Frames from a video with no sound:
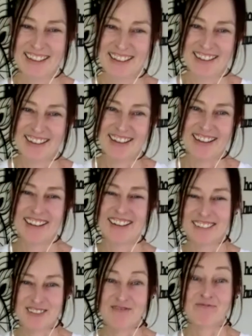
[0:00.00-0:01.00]
to
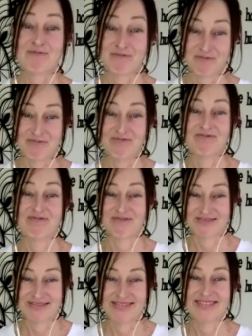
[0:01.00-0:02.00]

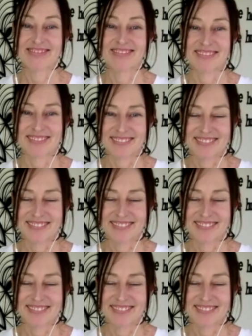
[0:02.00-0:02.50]
struggling well. And